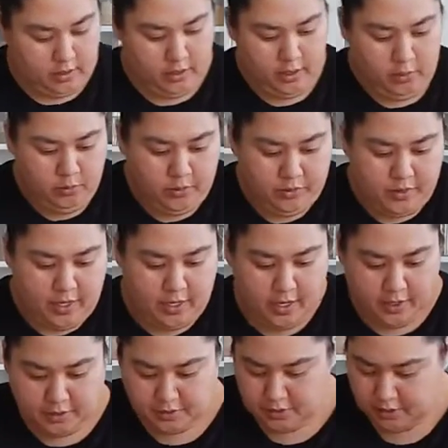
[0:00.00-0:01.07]
And with
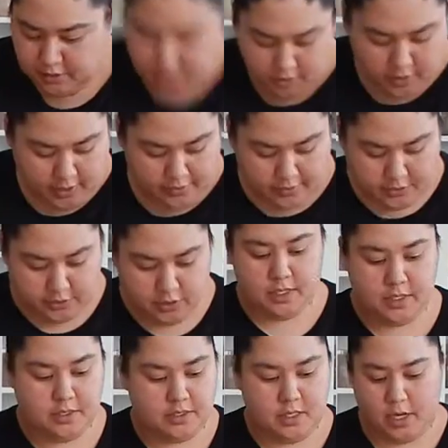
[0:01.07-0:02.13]
that excess clay that you
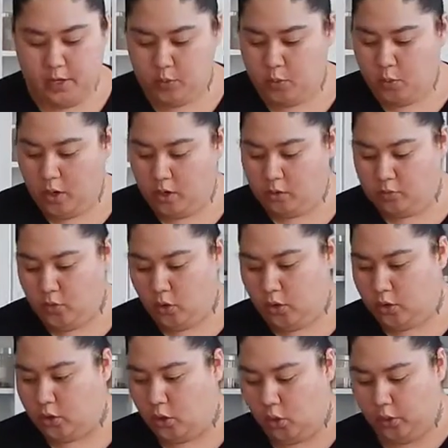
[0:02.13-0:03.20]
set aside, we want to
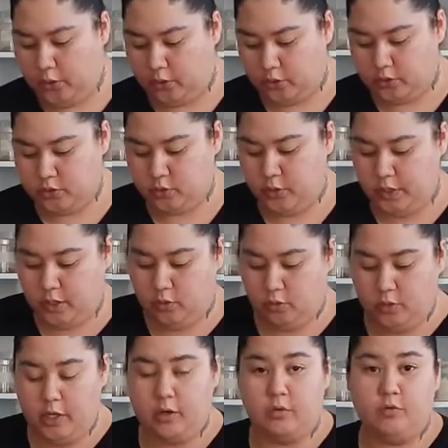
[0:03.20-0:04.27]
roll a coil so we
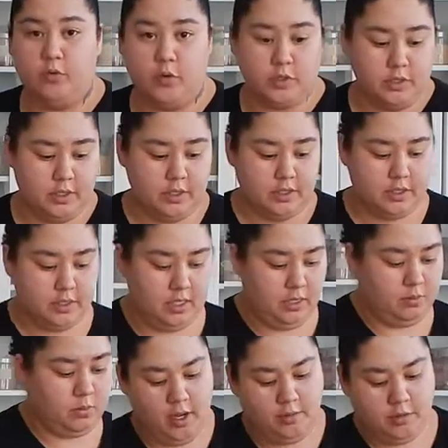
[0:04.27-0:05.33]
can reinforce this
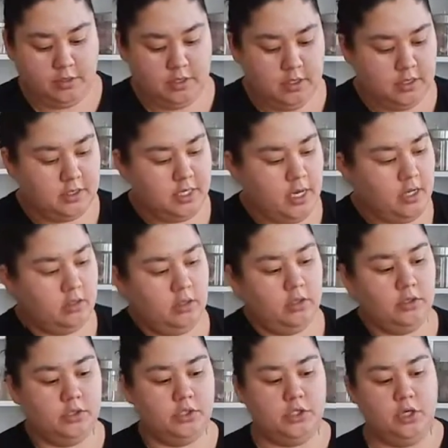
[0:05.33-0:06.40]
seam. I'm just going to take a
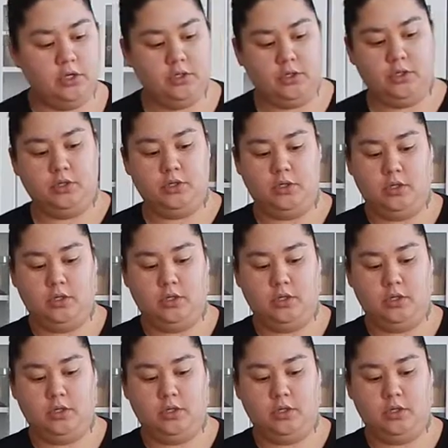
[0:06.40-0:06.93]
little chunk,